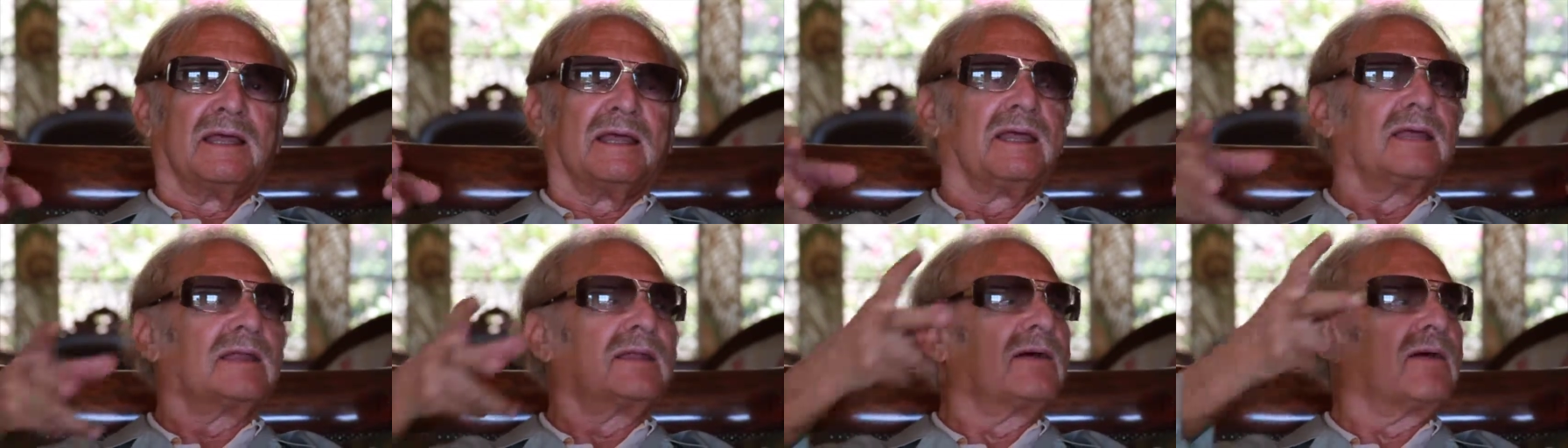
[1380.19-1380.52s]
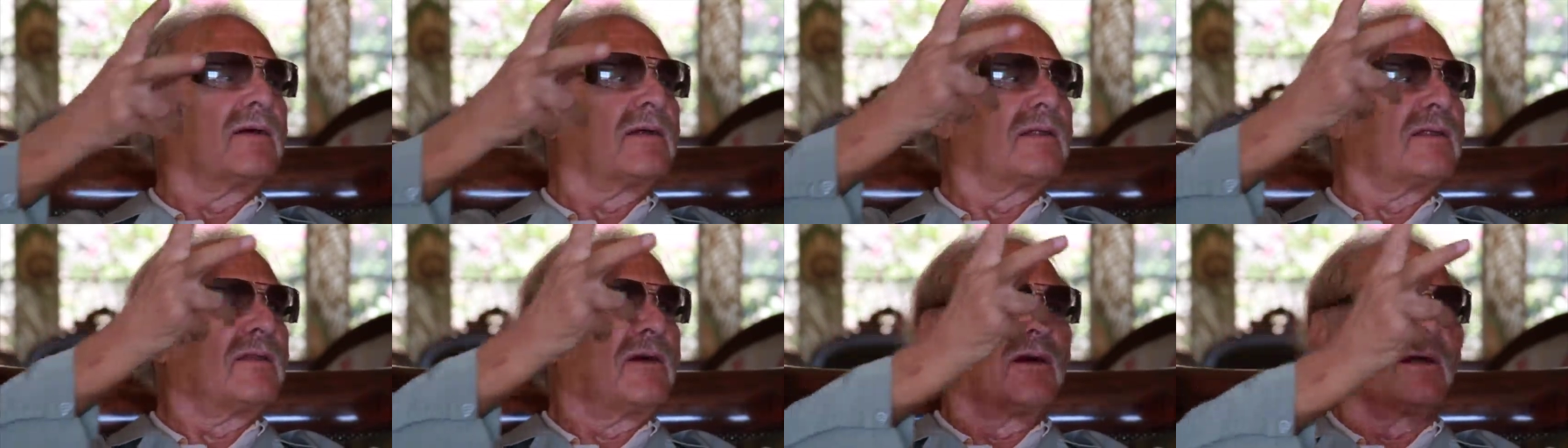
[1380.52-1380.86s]
He'd
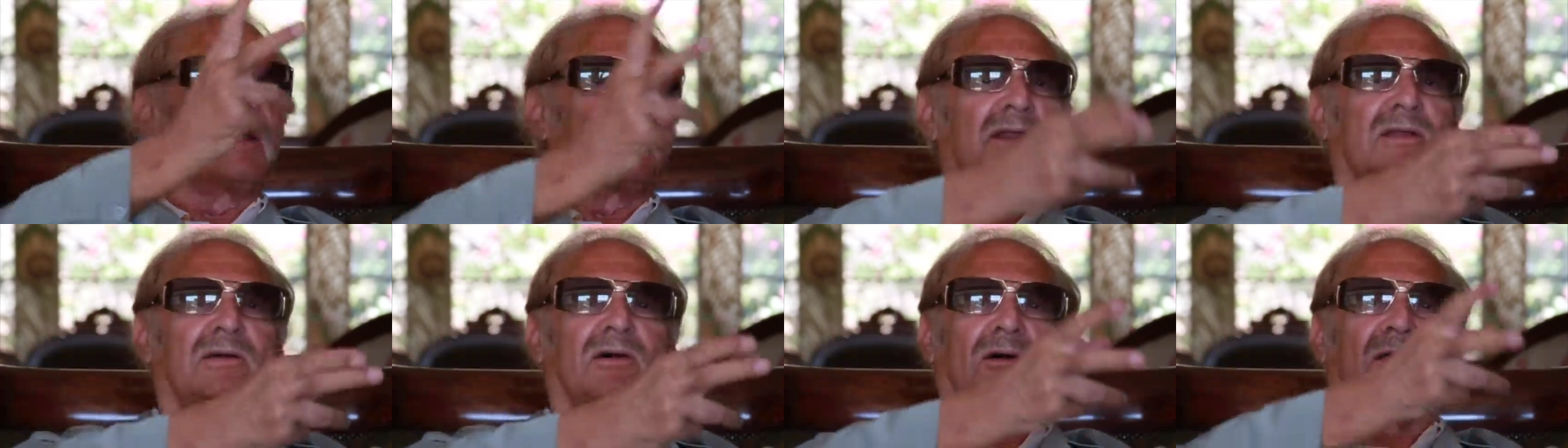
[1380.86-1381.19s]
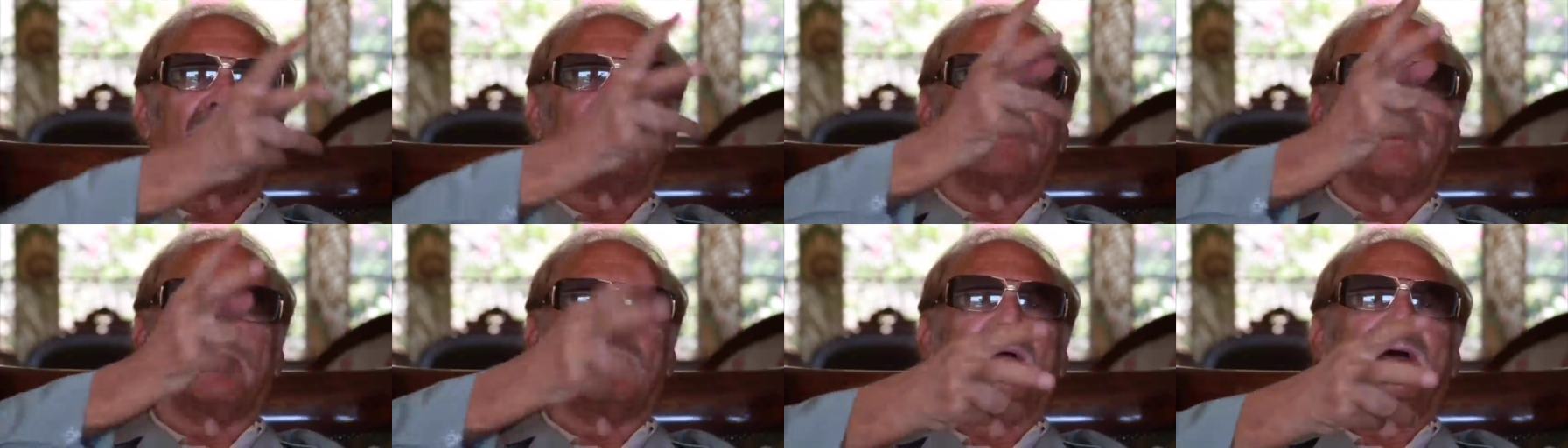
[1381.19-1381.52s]
gone along and
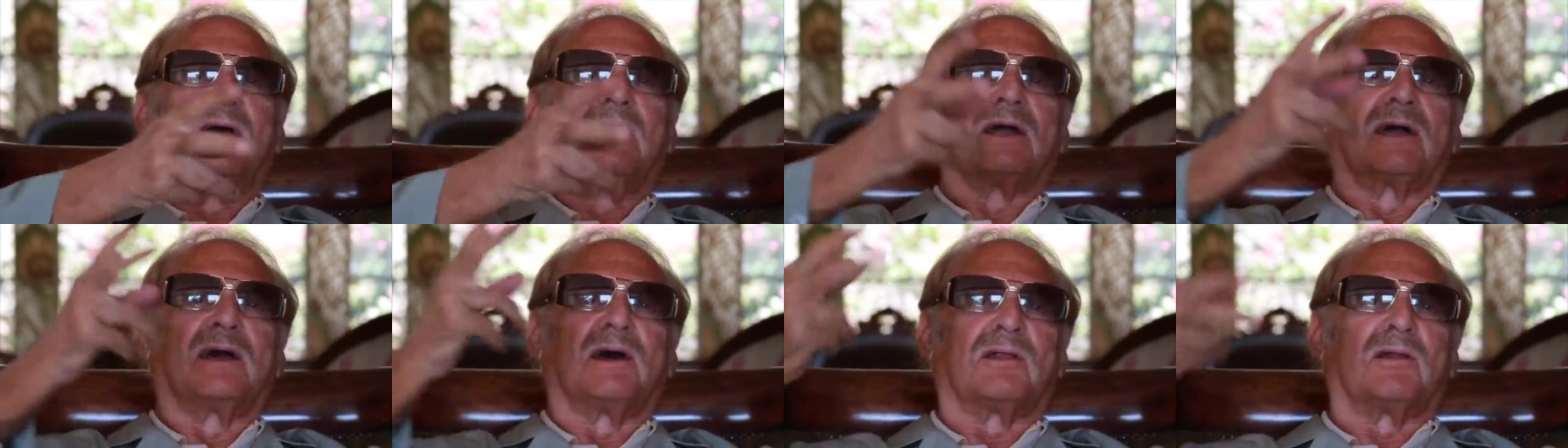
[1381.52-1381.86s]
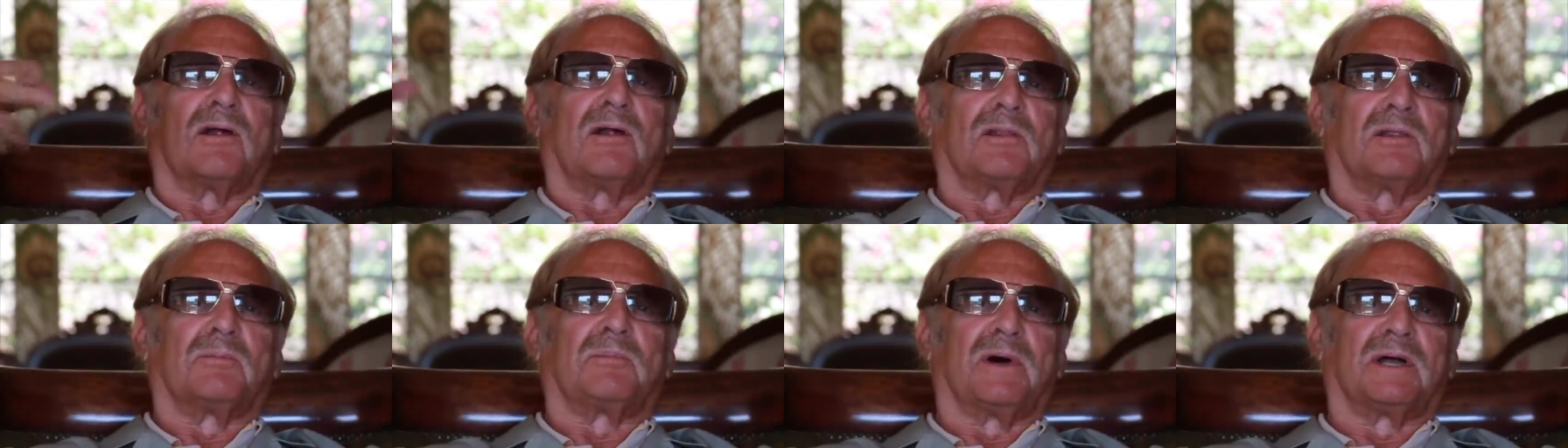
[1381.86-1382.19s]
called a, cut
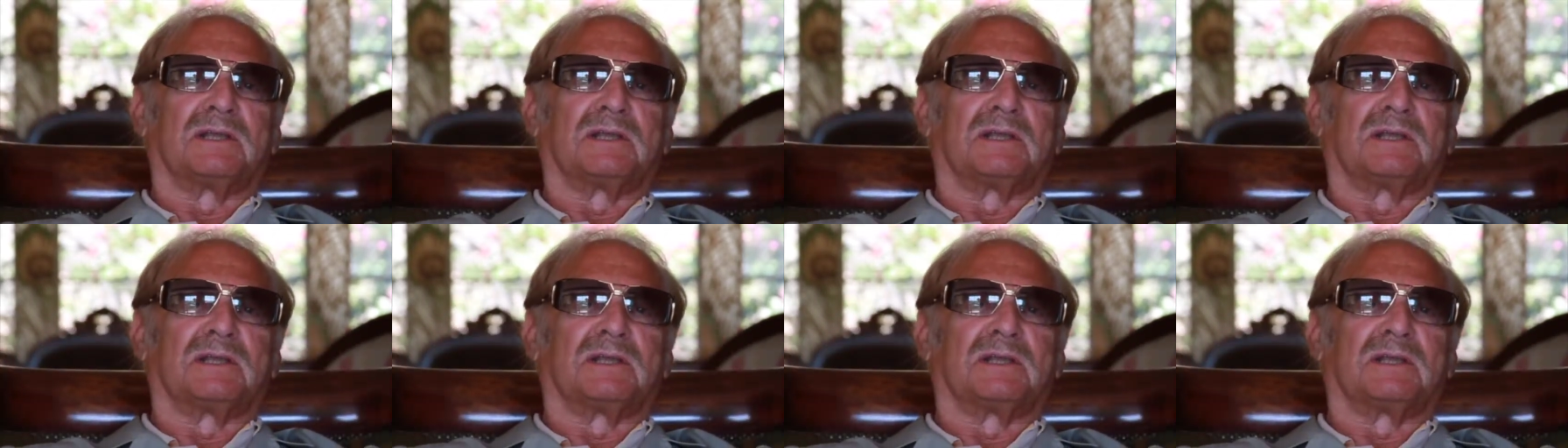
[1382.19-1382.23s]
all the